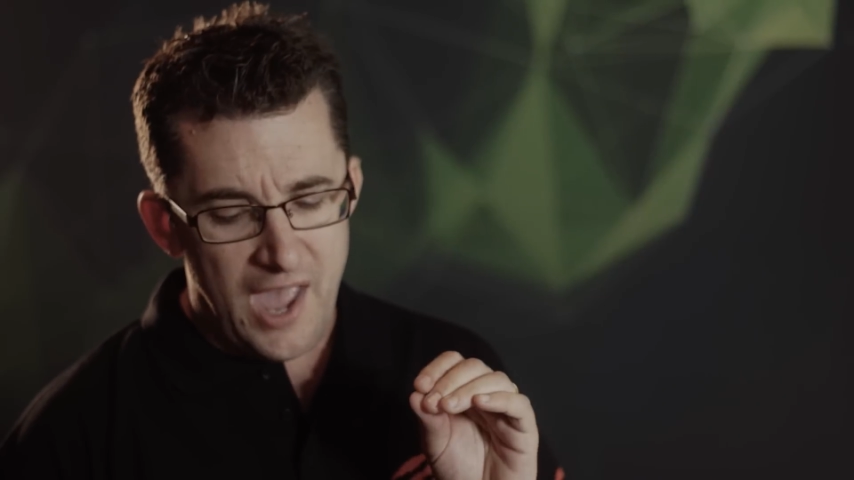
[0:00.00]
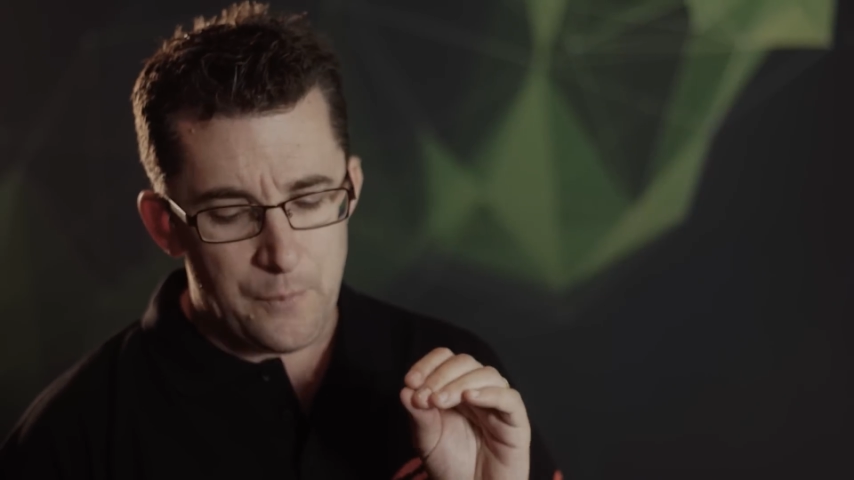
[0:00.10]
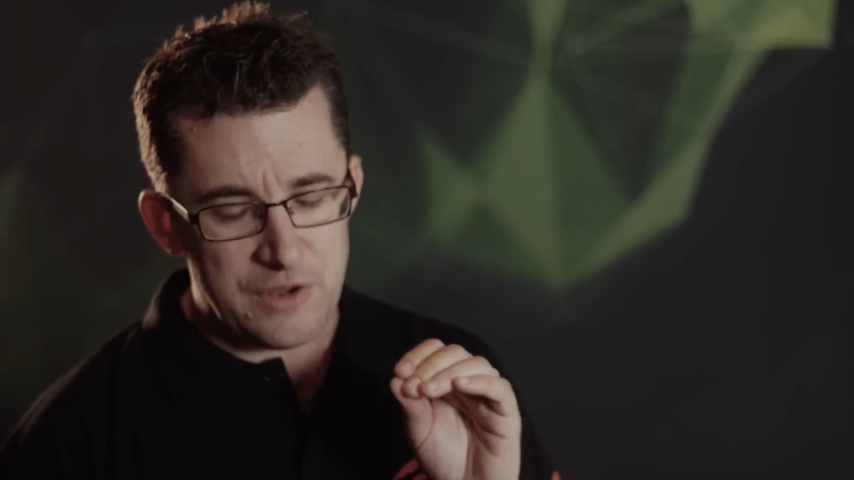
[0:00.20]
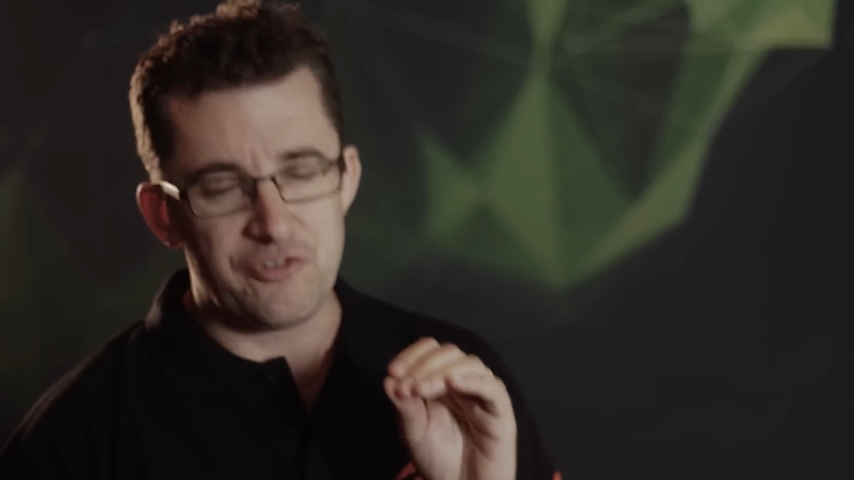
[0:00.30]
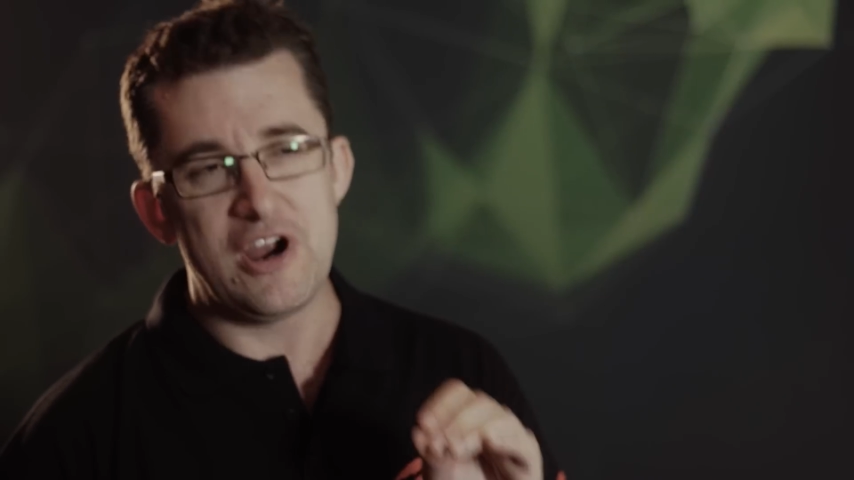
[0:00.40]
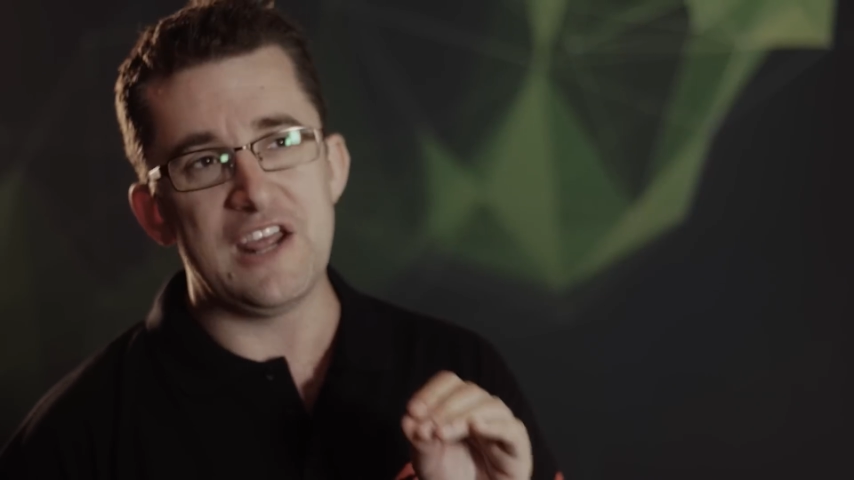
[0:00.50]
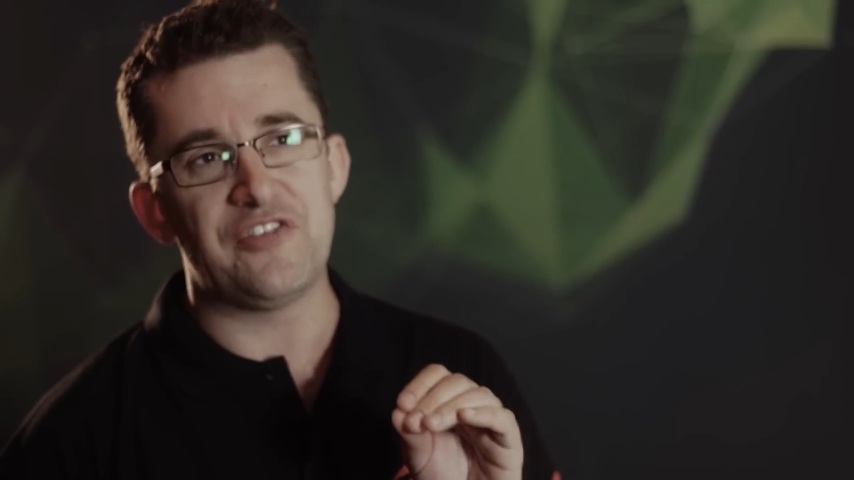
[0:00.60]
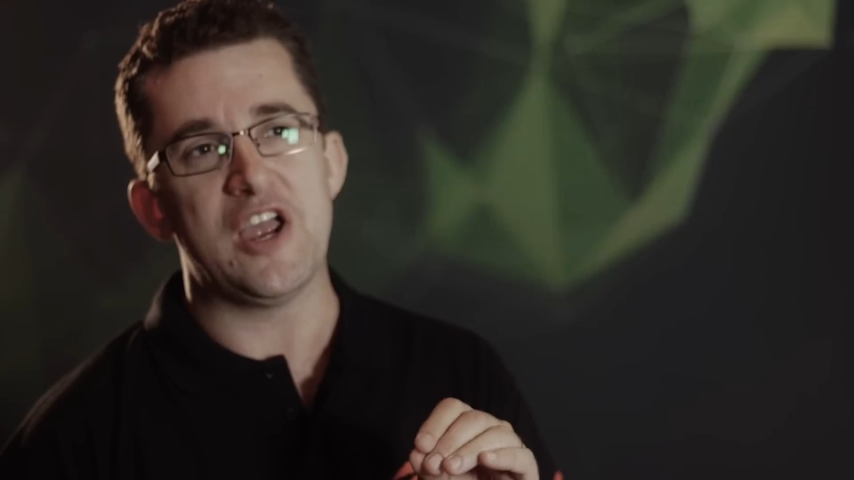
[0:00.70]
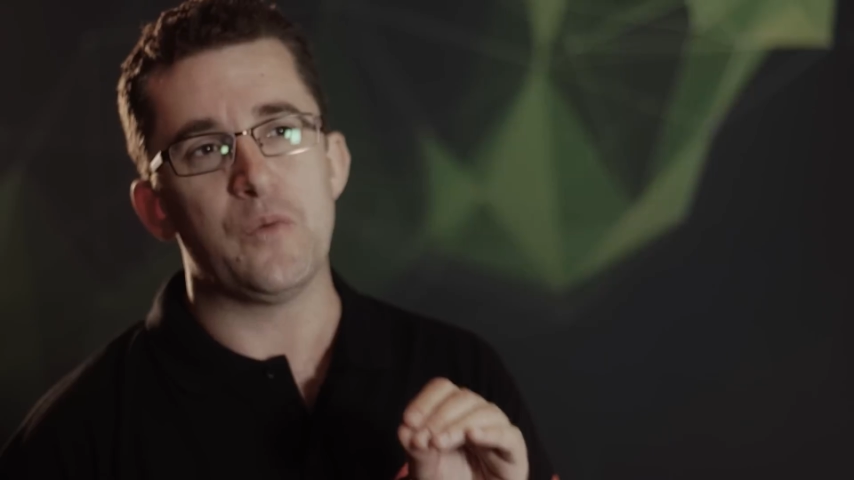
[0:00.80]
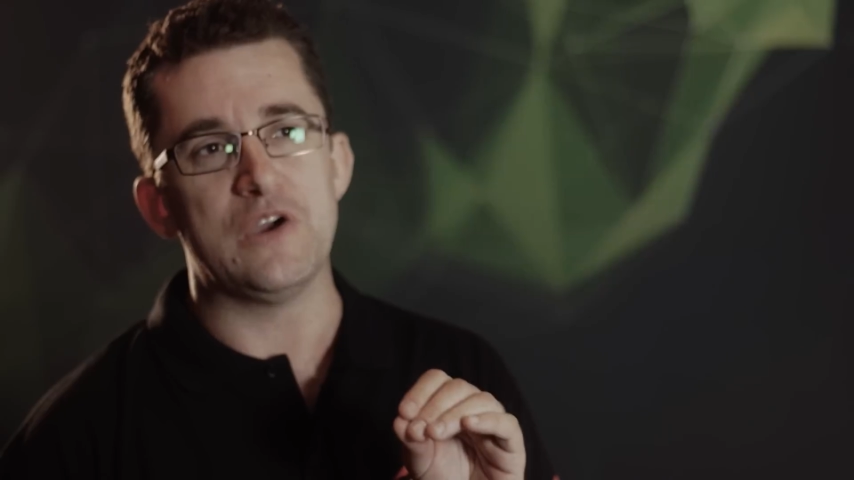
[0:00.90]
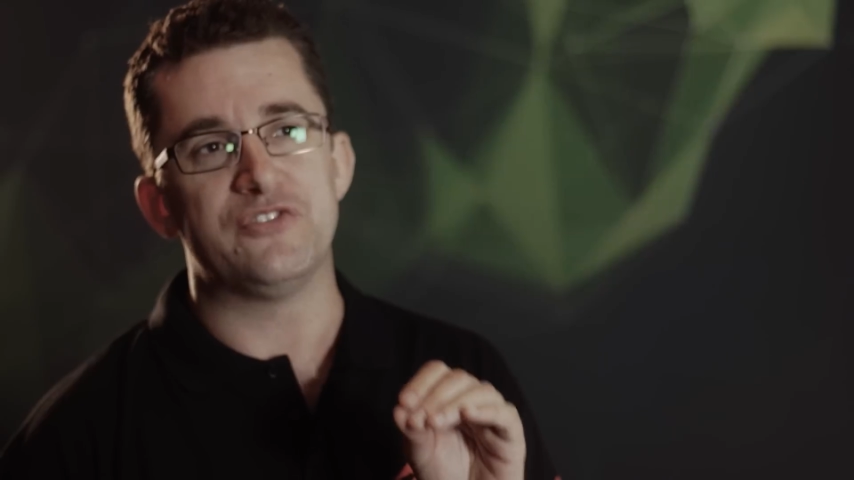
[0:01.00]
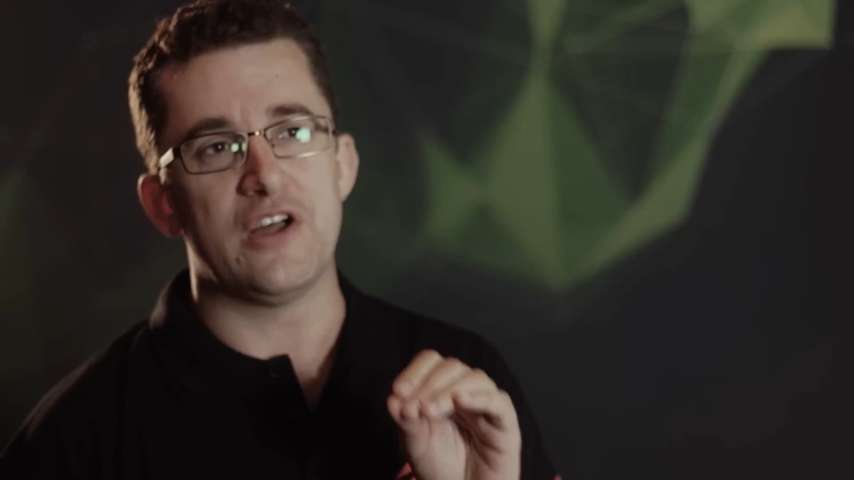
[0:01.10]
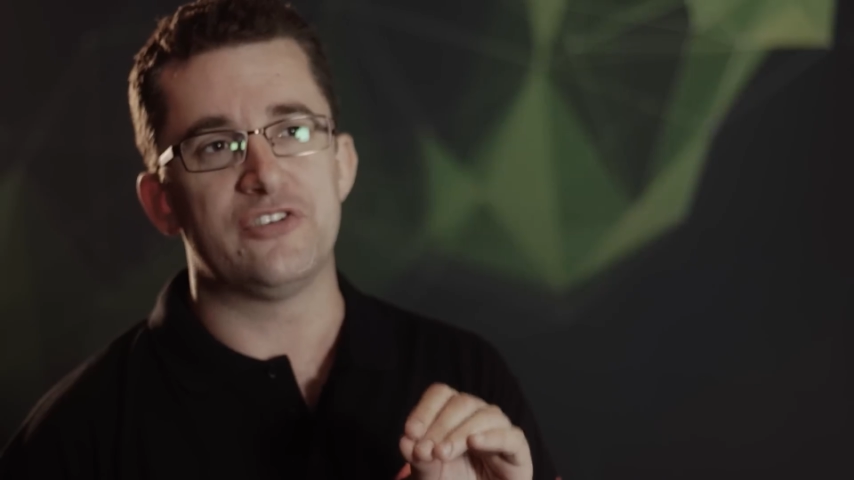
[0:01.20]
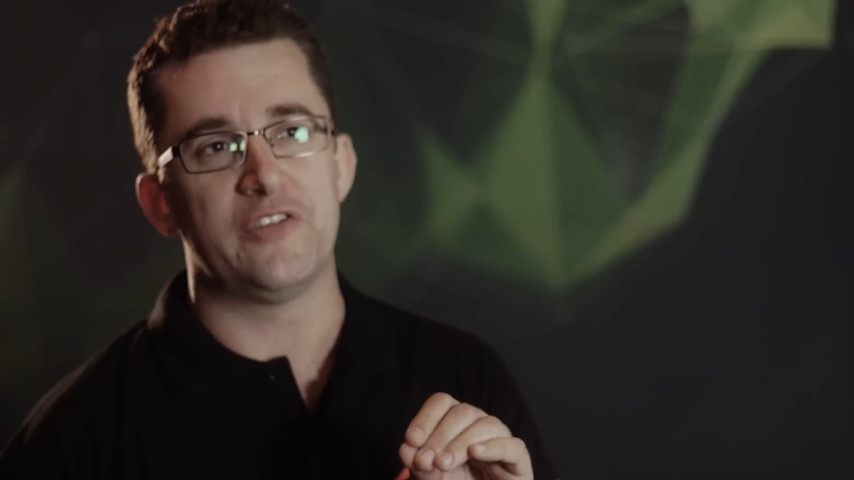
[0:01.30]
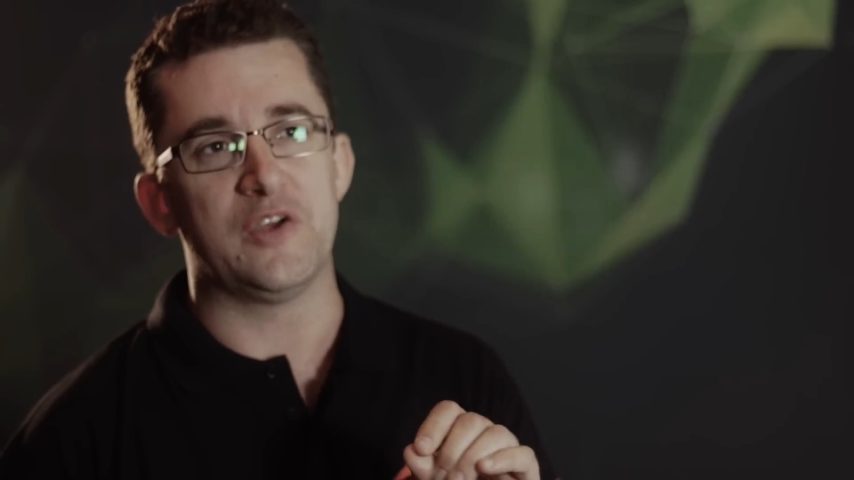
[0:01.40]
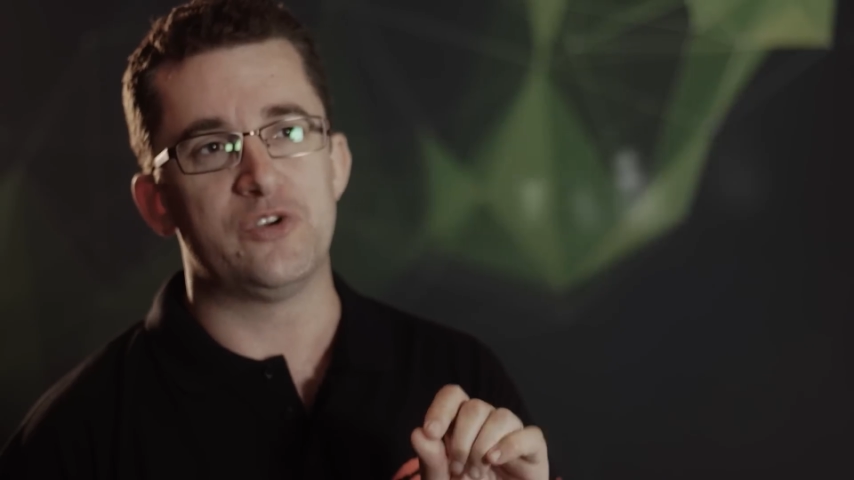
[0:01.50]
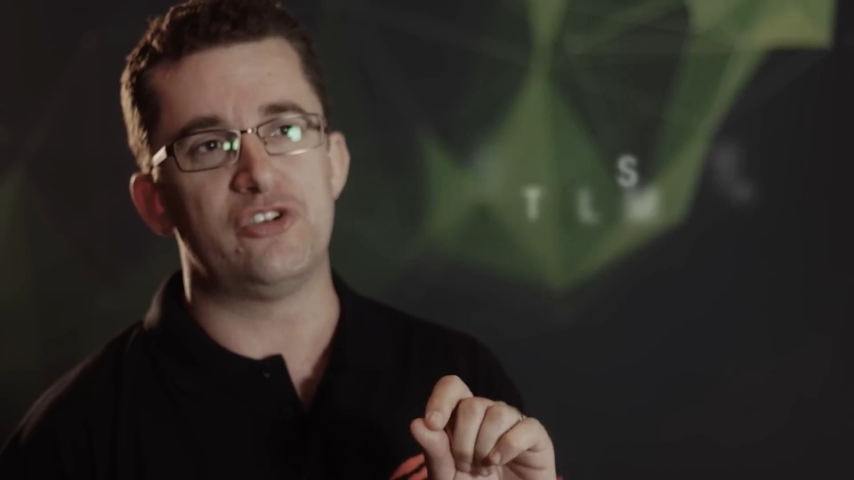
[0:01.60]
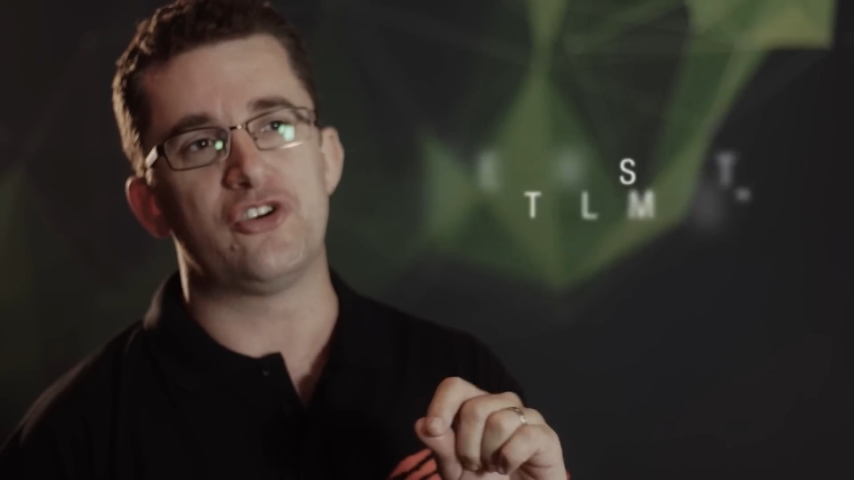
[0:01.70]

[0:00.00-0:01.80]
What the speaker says: And we really think we've done something which